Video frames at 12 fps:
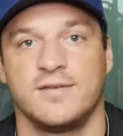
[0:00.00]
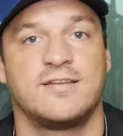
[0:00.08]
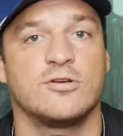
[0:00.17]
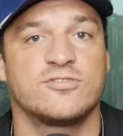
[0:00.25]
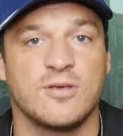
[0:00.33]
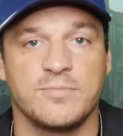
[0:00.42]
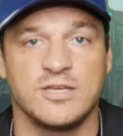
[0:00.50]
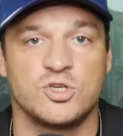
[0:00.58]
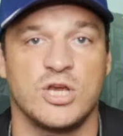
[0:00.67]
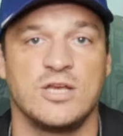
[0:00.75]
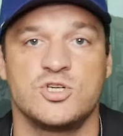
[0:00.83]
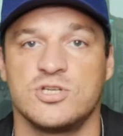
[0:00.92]
Until something
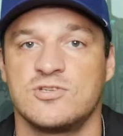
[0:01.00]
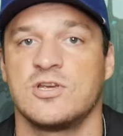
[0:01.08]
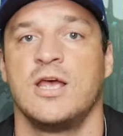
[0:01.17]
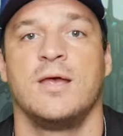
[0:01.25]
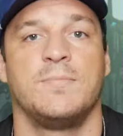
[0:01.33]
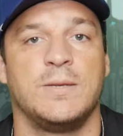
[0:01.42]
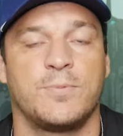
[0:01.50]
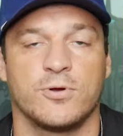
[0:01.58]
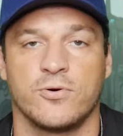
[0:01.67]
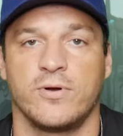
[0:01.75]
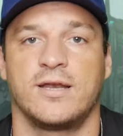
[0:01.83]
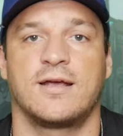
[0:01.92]
changes, people
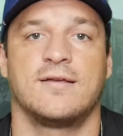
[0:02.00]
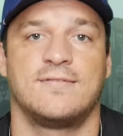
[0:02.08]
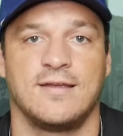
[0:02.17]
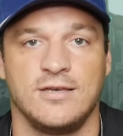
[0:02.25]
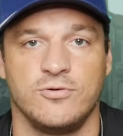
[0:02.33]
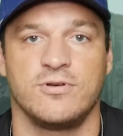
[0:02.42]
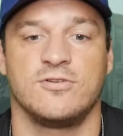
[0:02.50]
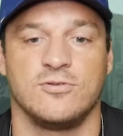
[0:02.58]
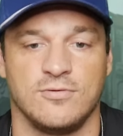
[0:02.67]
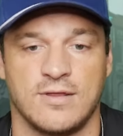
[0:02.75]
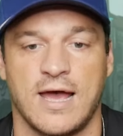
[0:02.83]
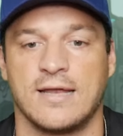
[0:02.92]
are going to continue to
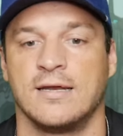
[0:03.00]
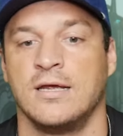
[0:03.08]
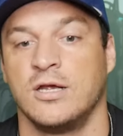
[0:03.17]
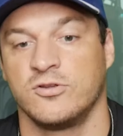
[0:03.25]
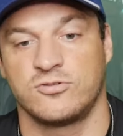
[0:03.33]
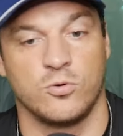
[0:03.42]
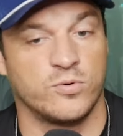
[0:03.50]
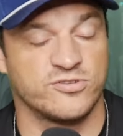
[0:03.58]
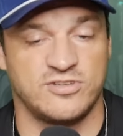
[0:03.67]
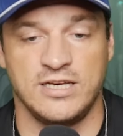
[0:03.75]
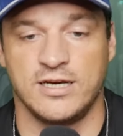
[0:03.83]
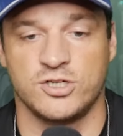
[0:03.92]
do that. So we're
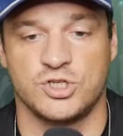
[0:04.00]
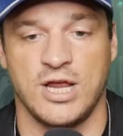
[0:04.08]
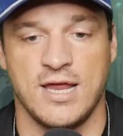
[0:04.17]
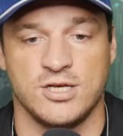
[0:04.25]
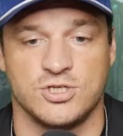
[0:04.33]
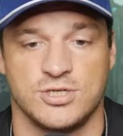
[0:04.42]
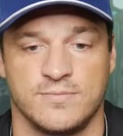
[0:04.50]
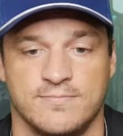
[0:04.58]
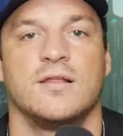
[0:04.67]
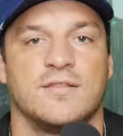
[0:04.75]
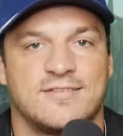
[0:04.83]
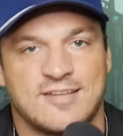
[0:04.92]
seeing a change.
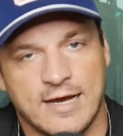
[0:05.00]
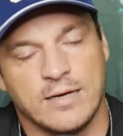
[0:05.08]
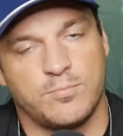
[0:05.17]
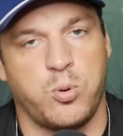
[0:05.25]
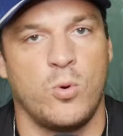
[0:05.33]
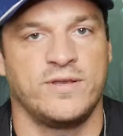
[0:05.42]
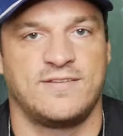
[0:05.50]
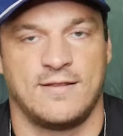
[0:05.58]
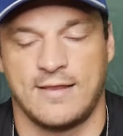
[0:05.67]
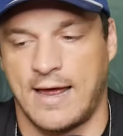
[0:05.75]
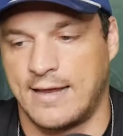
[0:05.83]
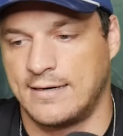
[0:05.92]
The second point to
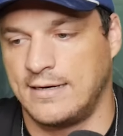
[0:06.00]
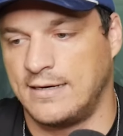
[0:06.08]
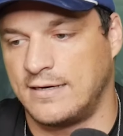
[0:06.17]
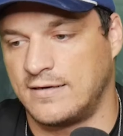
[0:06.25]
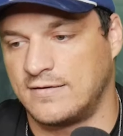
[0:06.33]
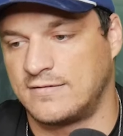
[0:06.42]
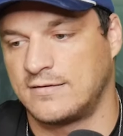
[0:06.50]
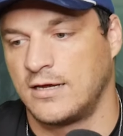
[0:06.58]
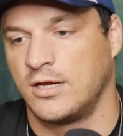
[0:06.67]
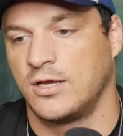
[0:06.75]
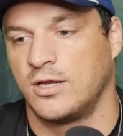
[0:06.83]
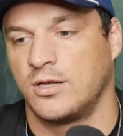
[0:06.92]
that is
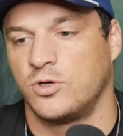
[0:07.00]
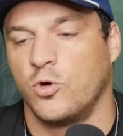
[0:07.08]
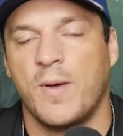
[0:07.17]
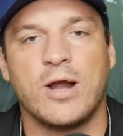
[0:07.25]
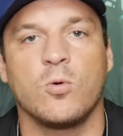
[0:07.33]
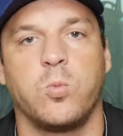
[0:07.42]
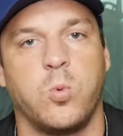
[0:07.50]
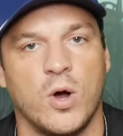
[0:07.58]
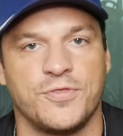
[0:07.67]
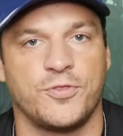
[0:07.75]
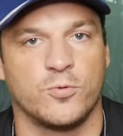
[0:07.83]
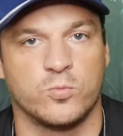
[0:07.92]
no matter
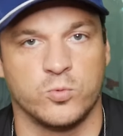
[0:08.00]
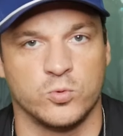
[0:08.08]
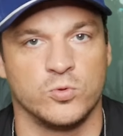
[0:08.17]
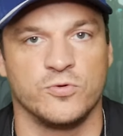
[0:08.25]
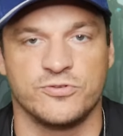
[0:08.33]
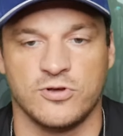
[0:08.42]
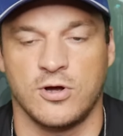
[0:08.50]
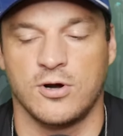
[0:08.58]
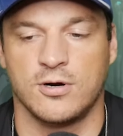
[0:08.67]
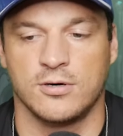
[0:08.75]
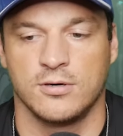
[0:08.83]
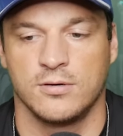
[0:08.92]
what the rules
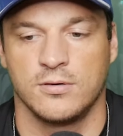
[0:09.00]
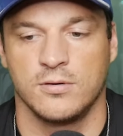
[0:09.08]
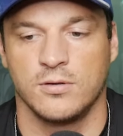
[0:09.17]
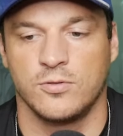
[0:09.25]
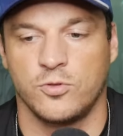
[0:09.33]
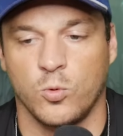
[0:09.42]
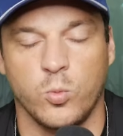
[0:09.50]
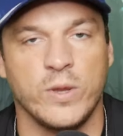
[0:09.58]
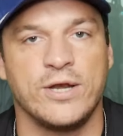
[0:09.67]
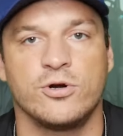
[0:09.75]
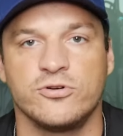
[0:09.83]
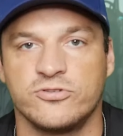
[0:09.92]
are, the
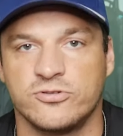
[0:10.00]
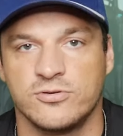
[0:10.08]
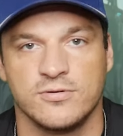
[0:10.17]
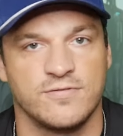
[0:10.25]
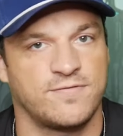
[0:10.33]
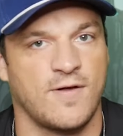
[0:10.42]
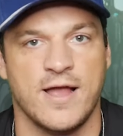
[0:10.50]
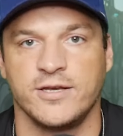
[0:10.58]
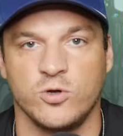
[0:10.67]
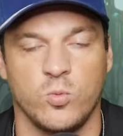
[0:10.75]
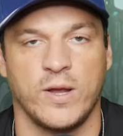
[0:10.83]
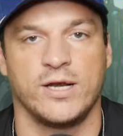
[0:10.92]
winners
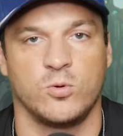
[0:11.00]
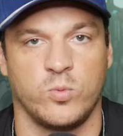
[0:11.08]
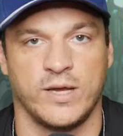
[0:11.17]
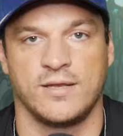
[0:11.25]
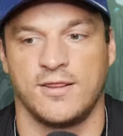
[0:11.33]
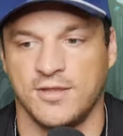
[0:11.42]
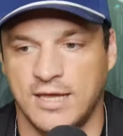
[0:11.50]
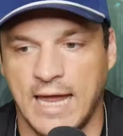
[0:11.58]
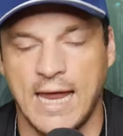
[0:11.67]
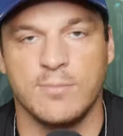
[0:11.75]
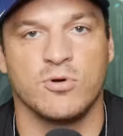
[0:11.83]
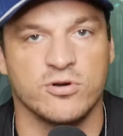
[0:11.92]
find a way to win. The
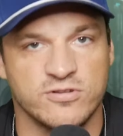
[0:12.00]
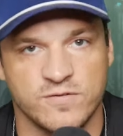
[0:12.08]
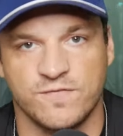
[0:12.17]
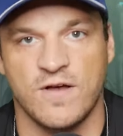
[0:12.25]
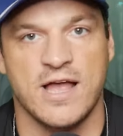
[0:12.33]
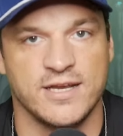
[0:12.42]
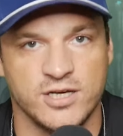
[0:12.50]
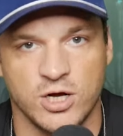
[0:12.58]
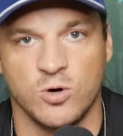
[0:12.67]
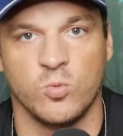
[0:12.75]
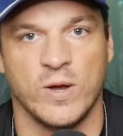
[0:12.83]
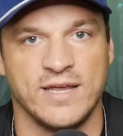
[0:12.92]
gamers find
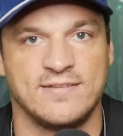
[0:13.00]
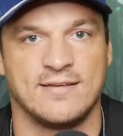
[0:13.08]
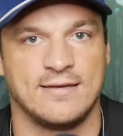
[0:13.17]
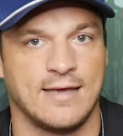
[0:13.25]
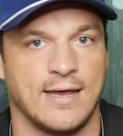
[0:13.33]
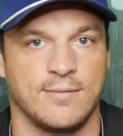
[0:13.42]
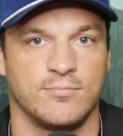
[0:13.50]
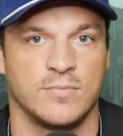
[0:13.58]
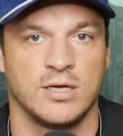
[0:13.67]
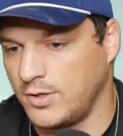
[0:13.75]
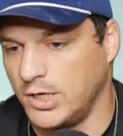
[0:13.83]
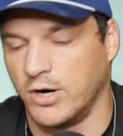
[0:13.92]
a way to game.
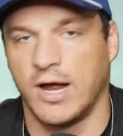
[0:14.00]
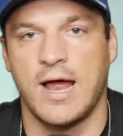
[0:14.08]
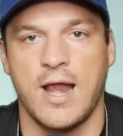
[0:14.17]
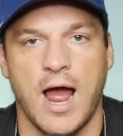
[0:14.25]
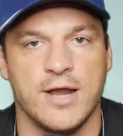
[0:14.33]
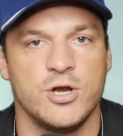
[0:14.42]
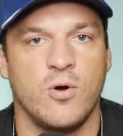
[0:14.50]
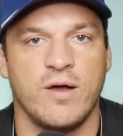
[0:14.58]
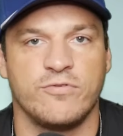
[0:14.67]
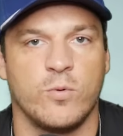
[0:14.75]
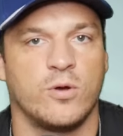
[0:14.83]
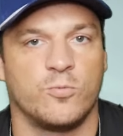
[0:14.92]
You know, I, I know
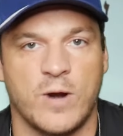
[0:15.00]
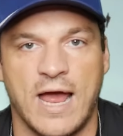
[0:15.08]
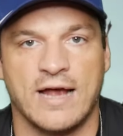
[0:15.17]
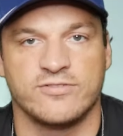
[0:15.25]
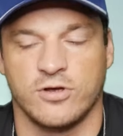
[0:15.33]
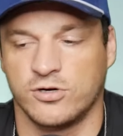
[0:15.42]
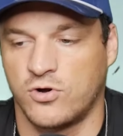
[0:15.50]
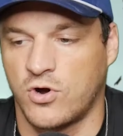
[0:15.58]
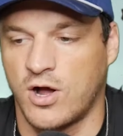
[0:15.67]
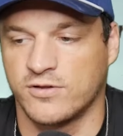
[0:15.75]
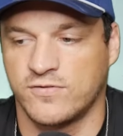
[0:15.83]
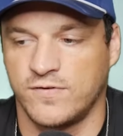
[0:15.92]
everyone rags on
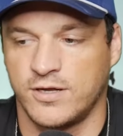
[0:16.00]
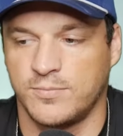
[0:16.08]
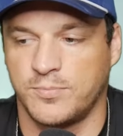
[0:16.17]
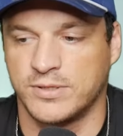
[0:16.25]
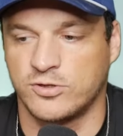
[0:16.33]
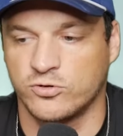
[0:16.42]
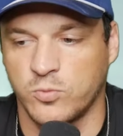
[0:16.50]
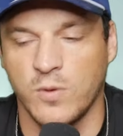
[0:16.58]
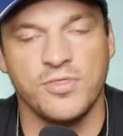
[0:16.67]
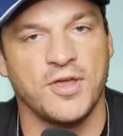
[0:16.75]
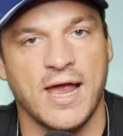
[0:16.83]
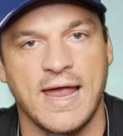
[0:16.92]
CrossFit, but there's
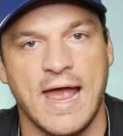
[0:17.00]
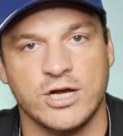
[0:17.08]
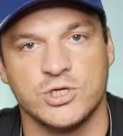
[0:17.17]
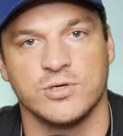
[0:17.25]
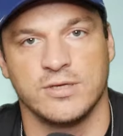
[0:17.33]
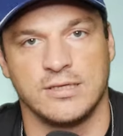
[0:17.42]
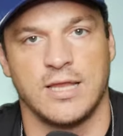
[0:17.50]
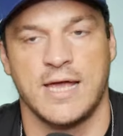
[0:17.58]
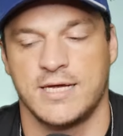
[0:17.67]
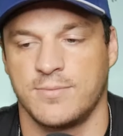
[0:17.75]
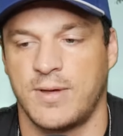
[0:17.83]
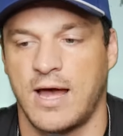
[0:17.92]
one thing I actually
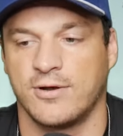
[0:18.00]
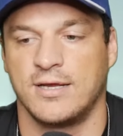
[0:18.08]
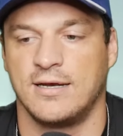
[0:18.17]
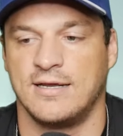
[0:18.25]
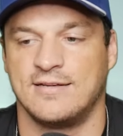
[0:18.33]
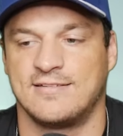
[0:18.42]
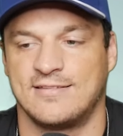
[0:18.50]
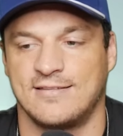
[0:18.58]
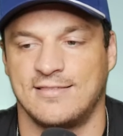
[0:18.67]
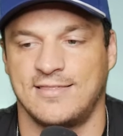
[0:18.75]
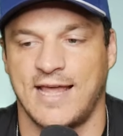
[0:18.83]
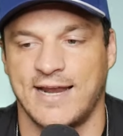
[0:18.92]
like about it. It's
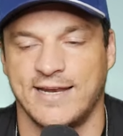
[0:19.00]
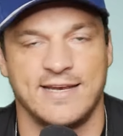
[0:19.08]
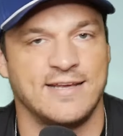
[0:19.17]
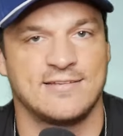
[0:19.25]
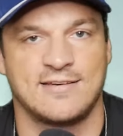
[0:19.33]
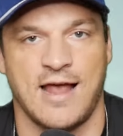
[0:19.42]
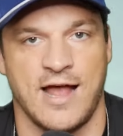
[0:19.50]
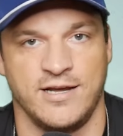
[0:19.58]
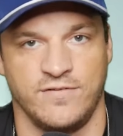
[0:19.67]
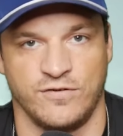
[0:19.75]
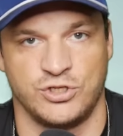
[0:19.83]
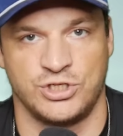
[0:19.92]
that it is
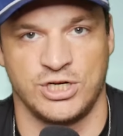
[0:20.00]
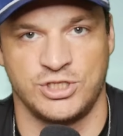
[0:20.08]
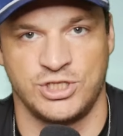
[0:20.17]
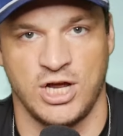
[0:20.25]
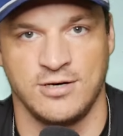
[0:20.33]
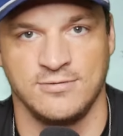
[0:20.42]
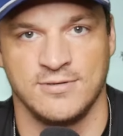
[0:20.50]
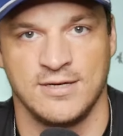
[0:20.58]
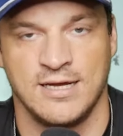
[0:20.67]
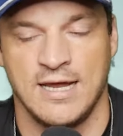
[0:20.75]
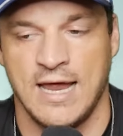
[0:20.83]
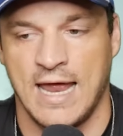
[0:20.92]
kind of a shit show.
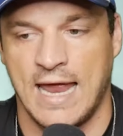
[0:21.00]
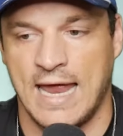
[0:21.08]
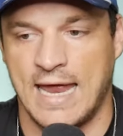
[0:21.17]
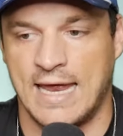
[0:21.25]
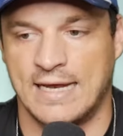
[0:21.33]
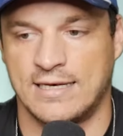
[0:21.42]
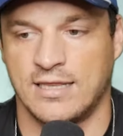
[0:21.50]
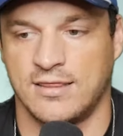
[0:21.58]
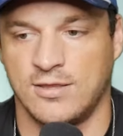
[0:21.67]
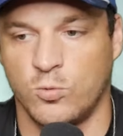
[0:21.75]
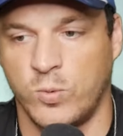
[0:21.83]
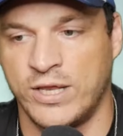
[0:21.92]
And
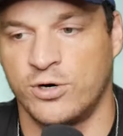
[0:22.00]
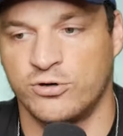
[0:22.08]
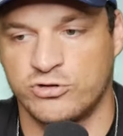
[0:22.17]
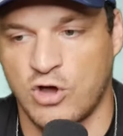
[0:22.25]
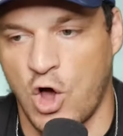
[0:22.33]
the winners